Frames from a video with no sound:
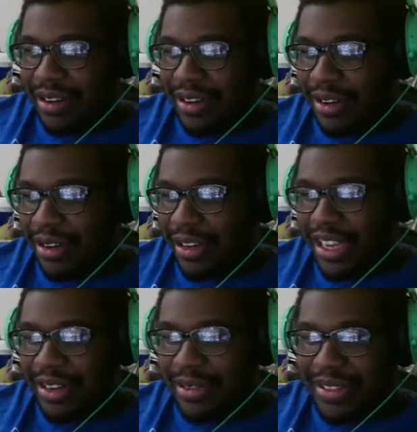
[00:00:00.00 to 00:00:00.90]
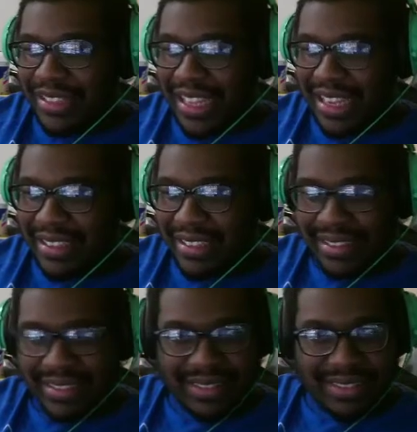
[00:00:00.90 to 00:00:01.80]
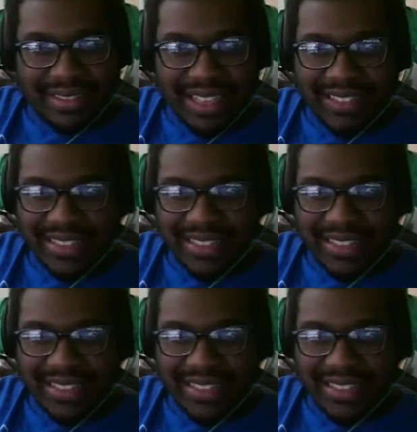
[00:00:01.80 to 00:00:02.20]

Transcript: All I know is that that 6